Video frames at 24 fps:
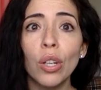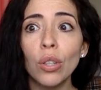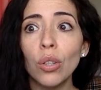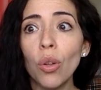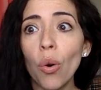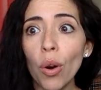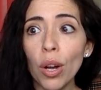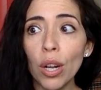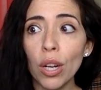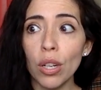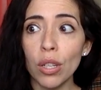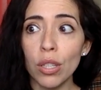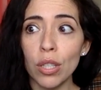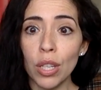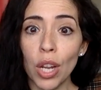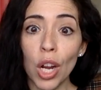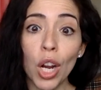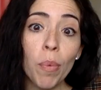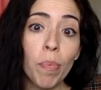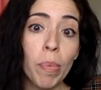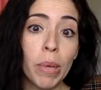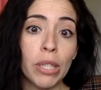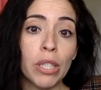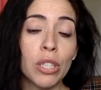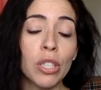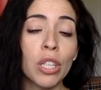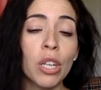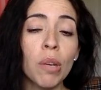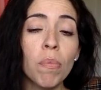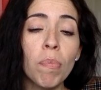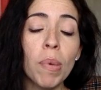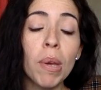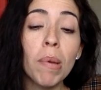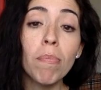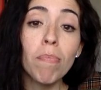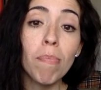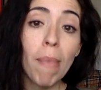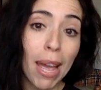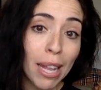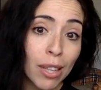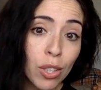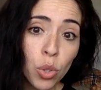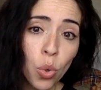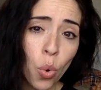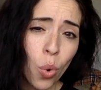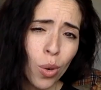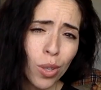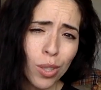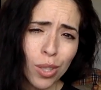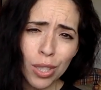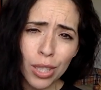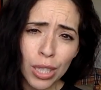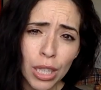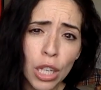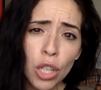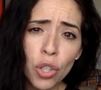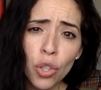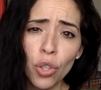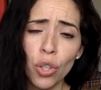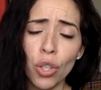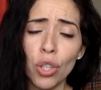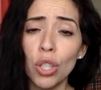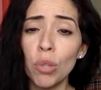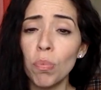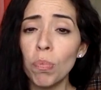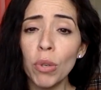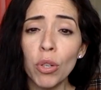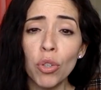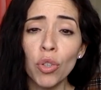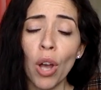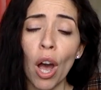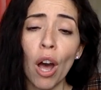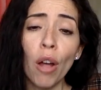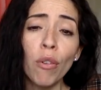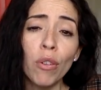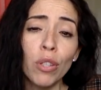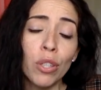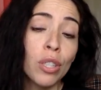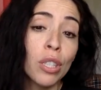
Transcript: lawyers, therapists. This can be mentors, teachers, spiritual elders.